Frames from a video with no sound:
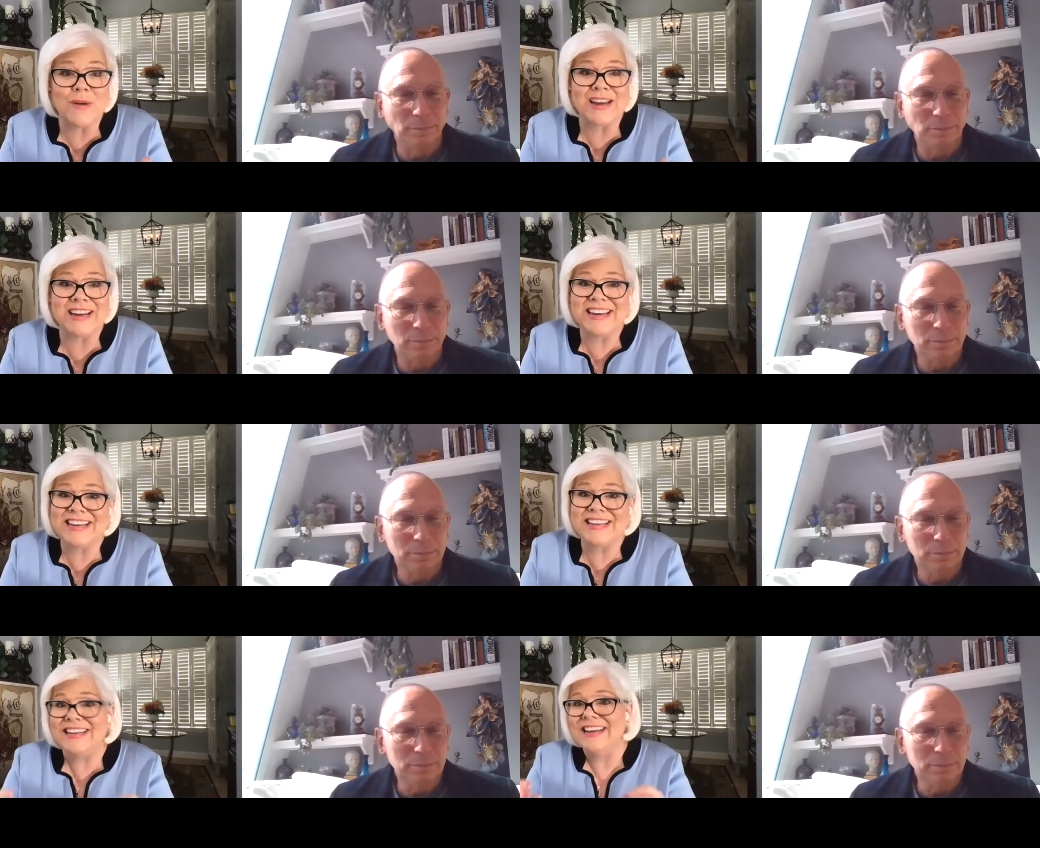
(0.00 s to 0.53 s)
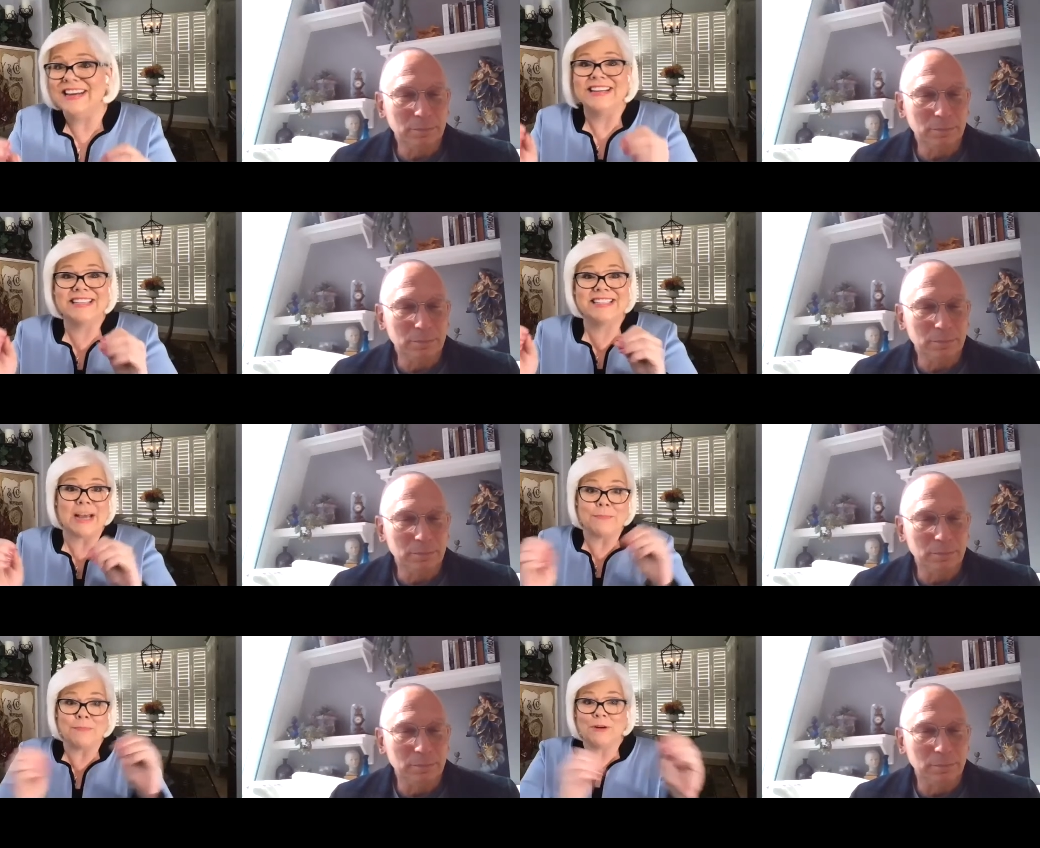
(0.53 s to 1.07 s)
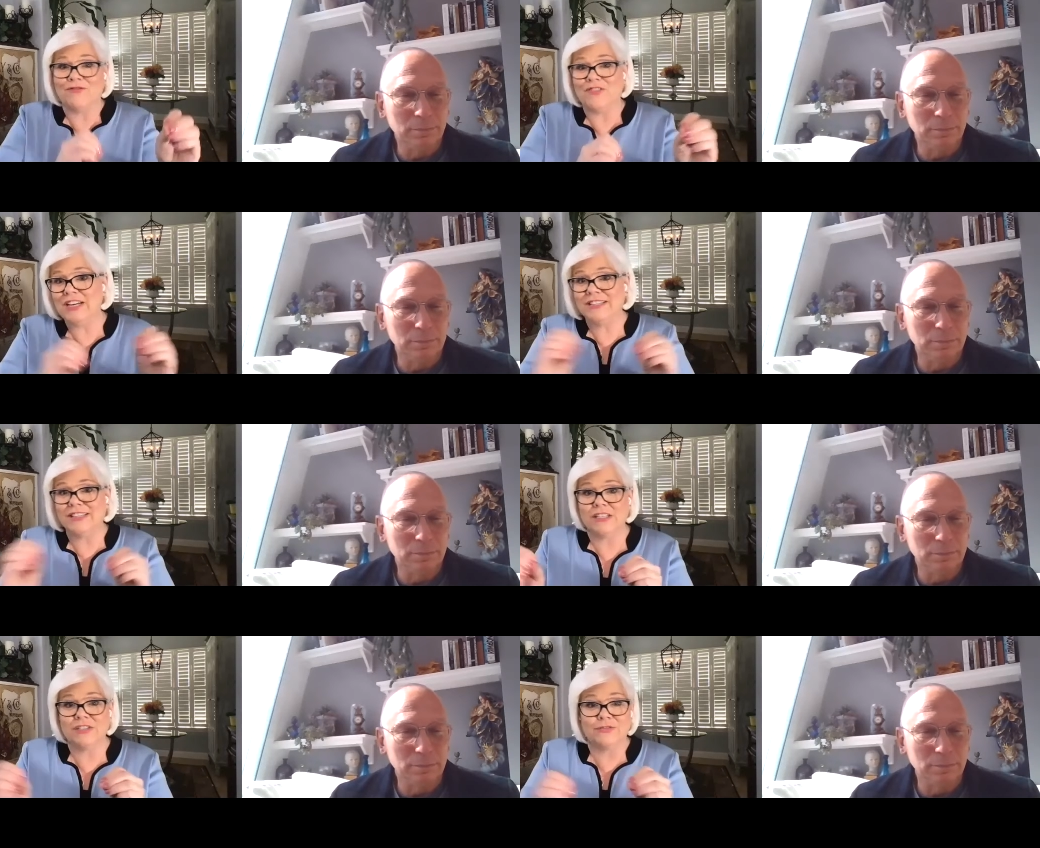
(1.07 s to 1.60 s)
Speaker 1: You might need separate
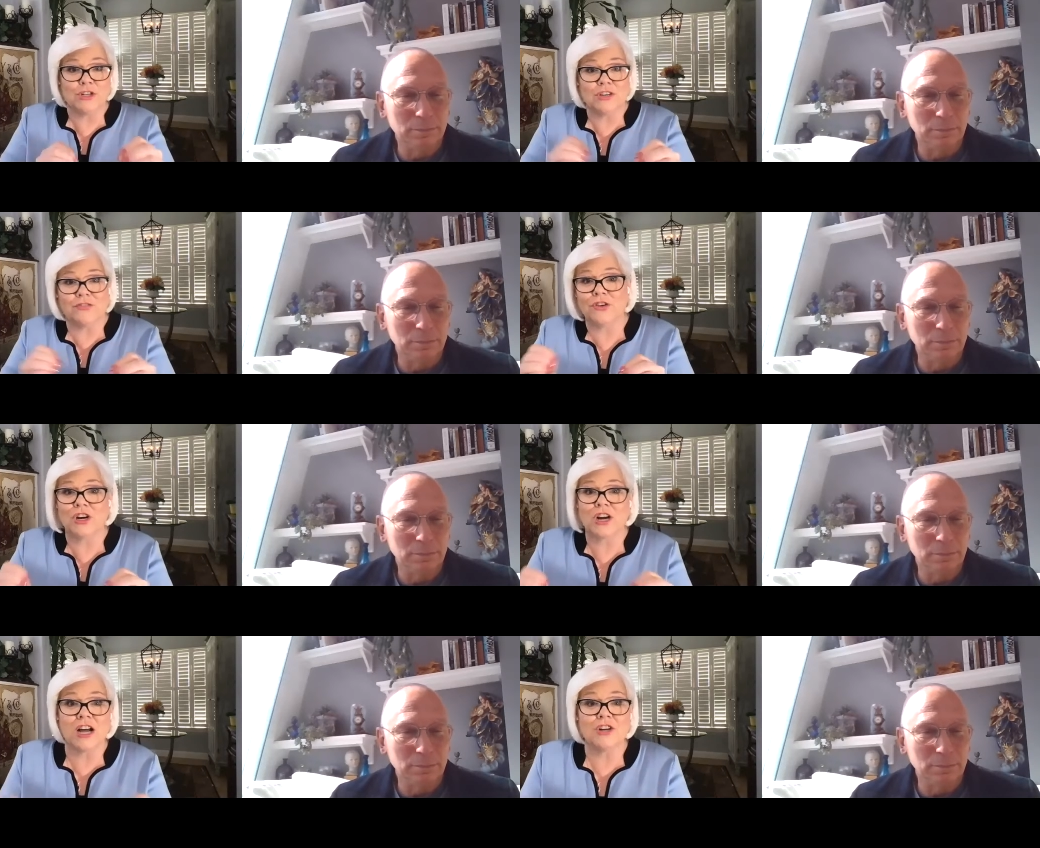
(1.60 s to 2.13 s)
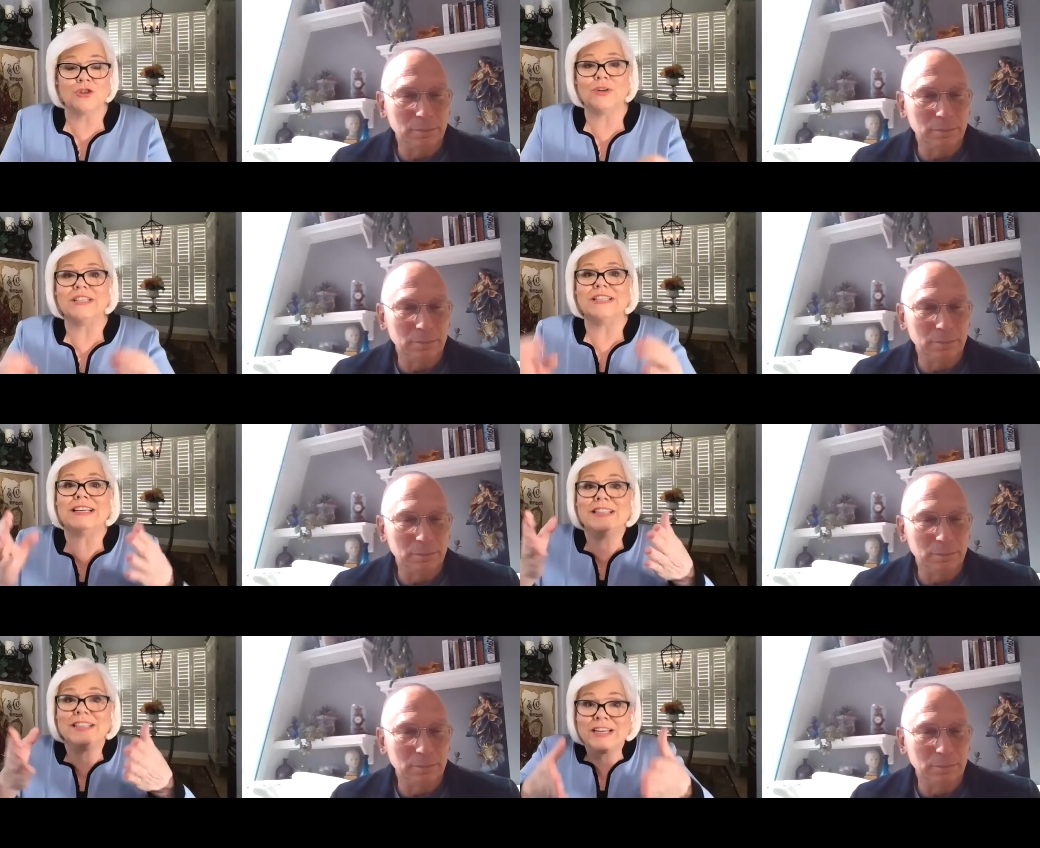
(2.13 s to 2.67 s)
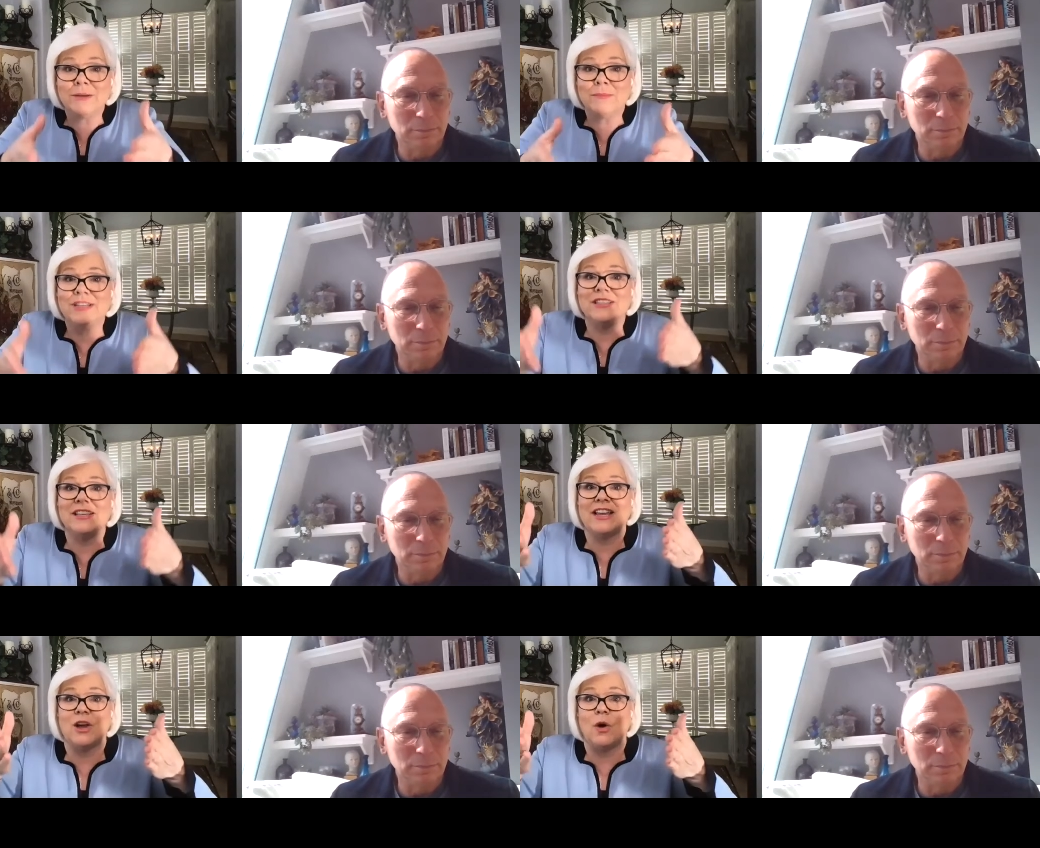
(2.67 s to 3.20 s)
visas for different countries. And Tim
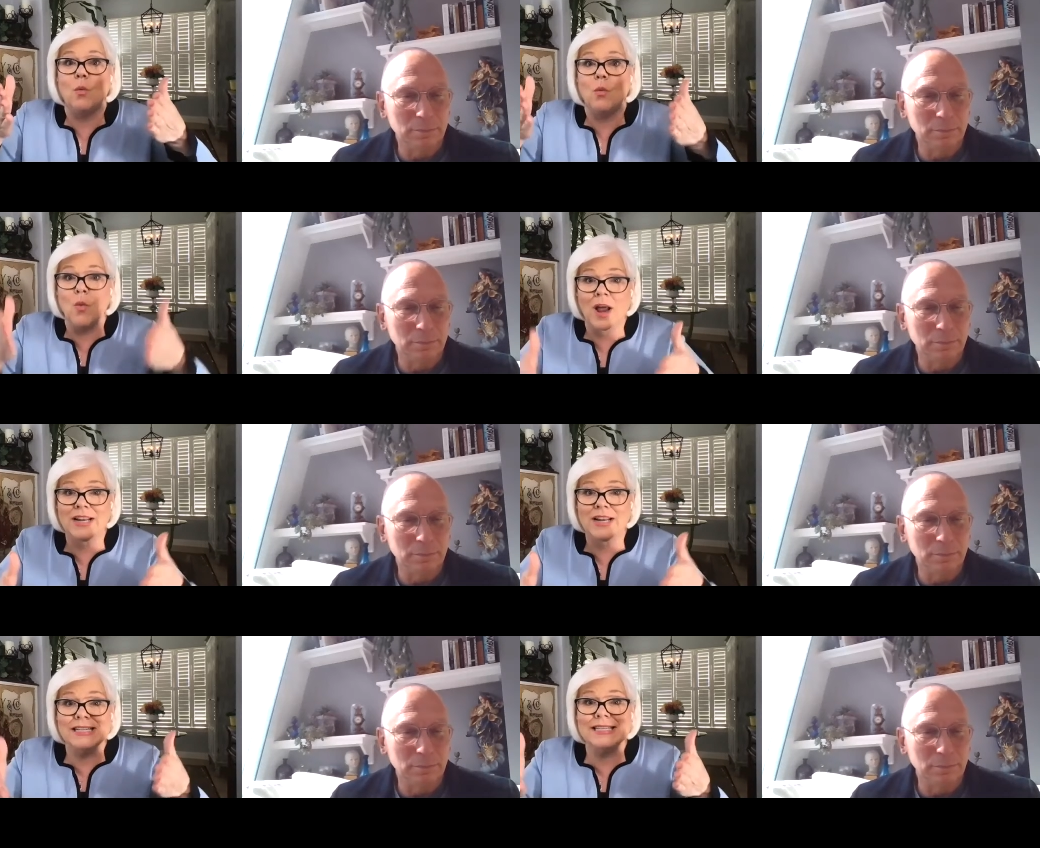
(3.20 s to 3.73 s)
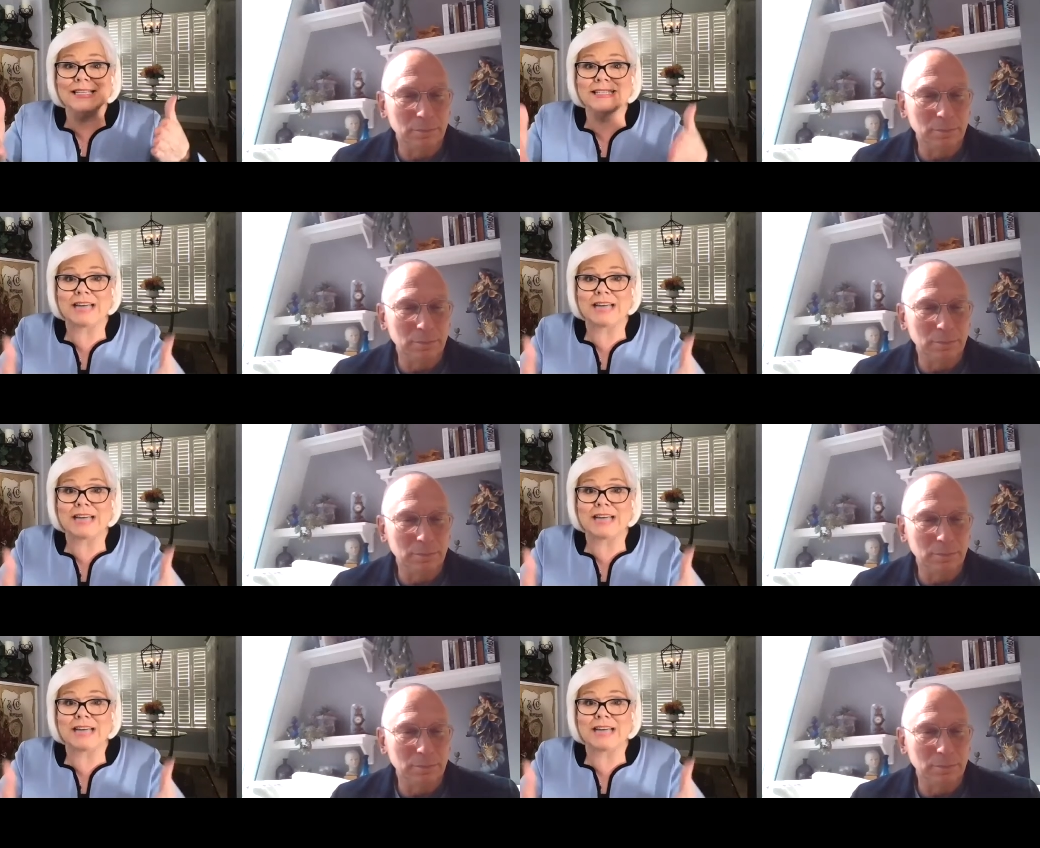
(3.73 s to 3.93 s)
is like a one